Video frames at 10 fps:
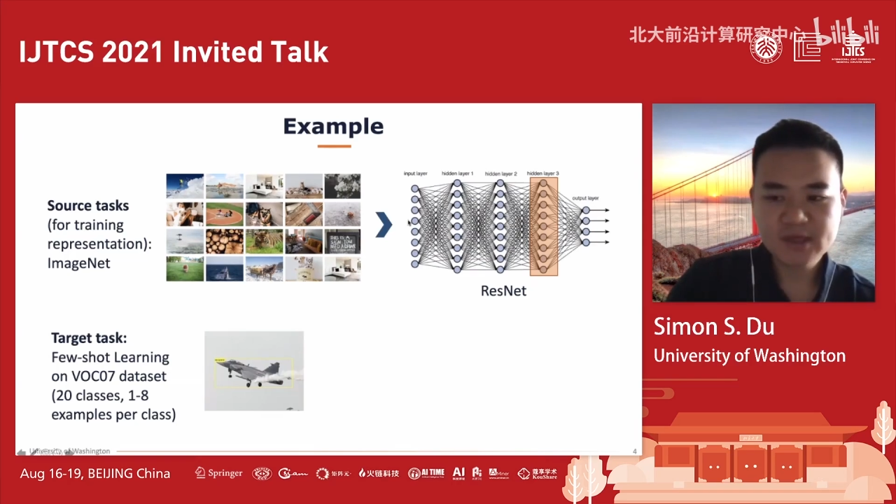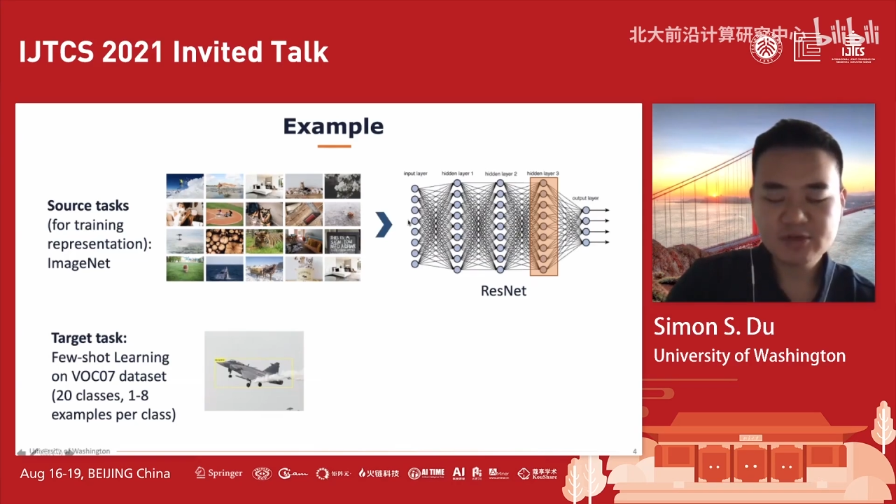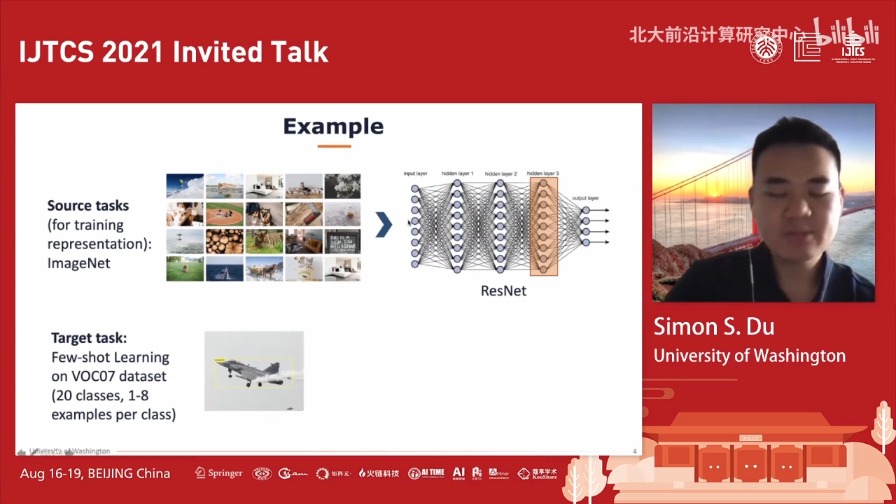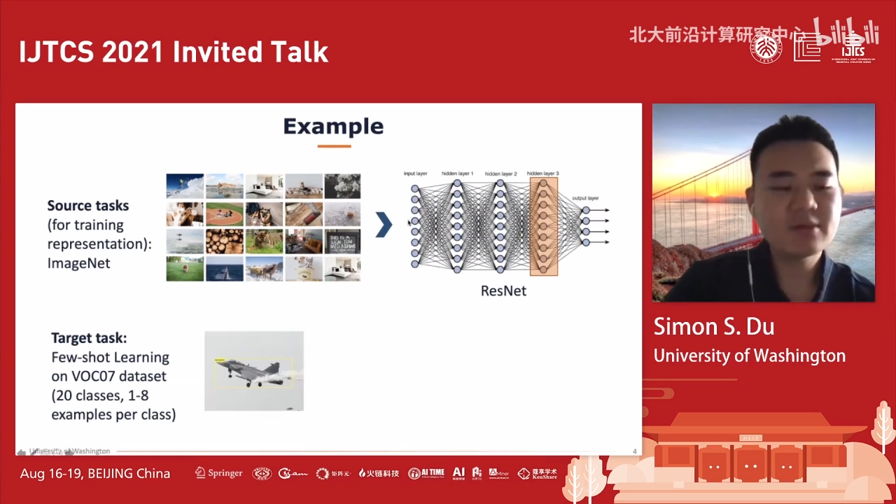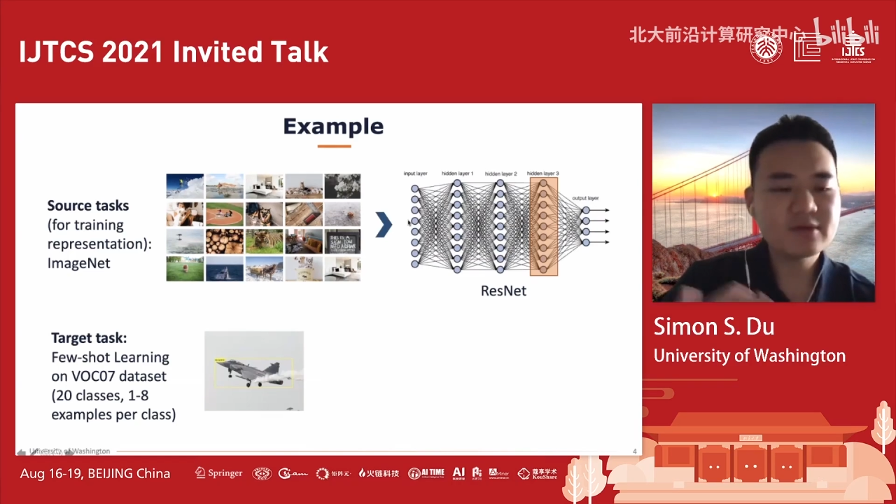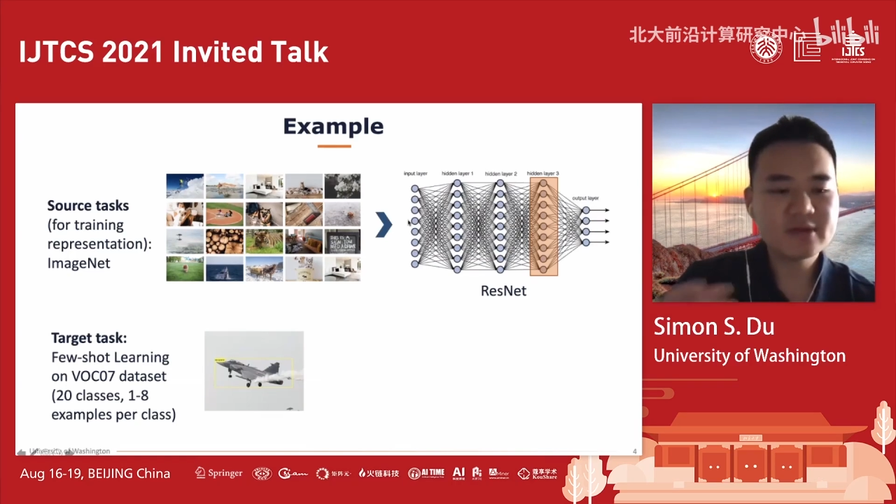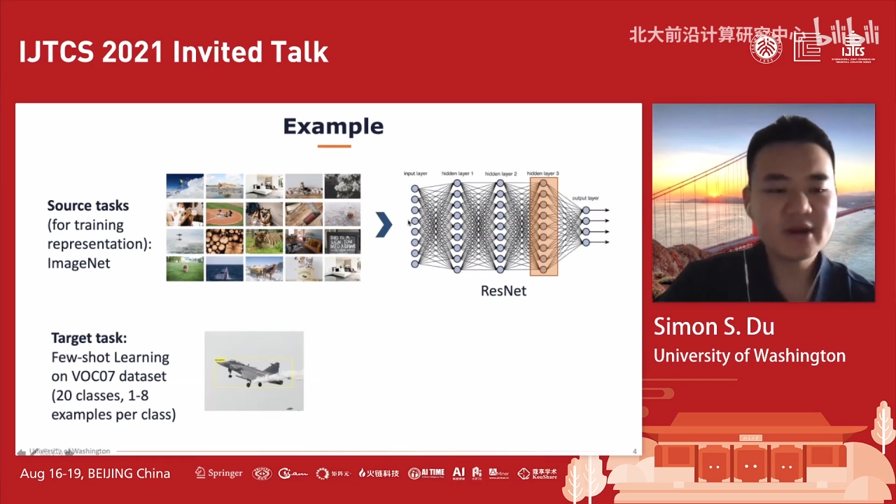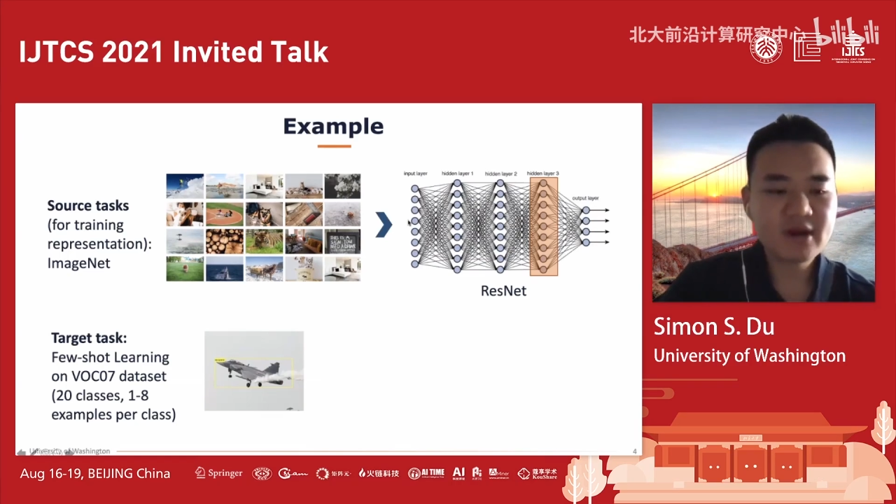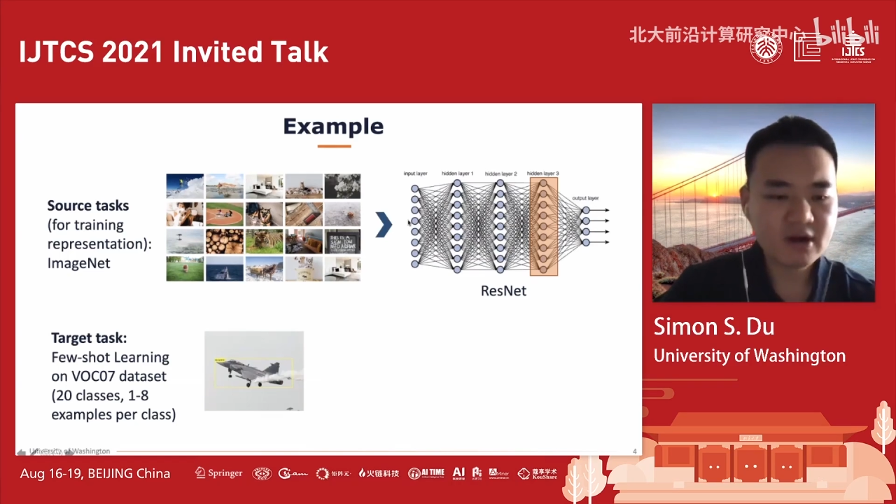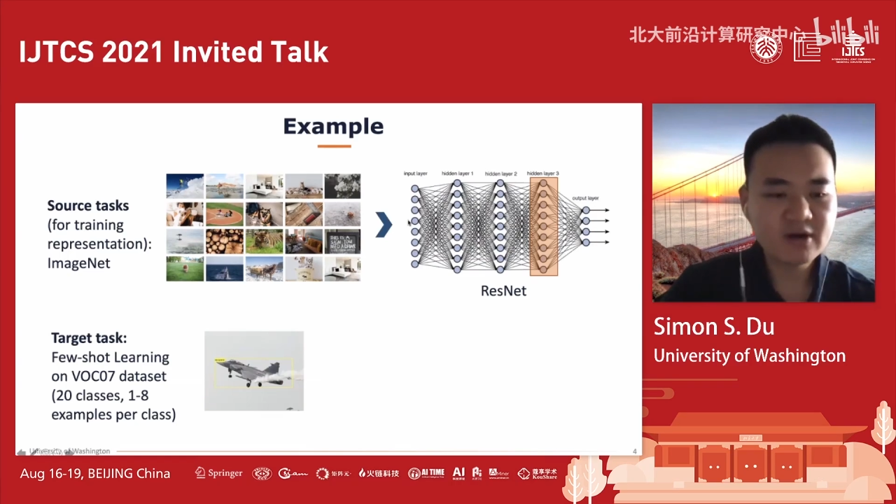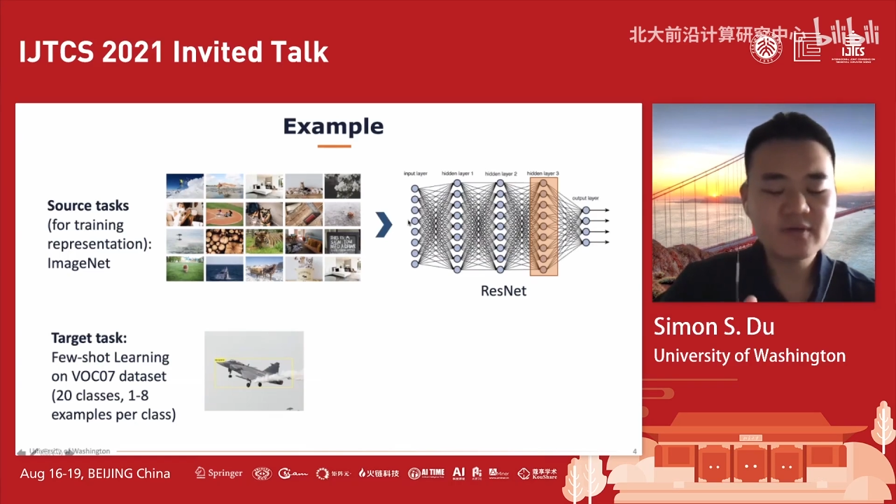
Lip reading: Remember, there are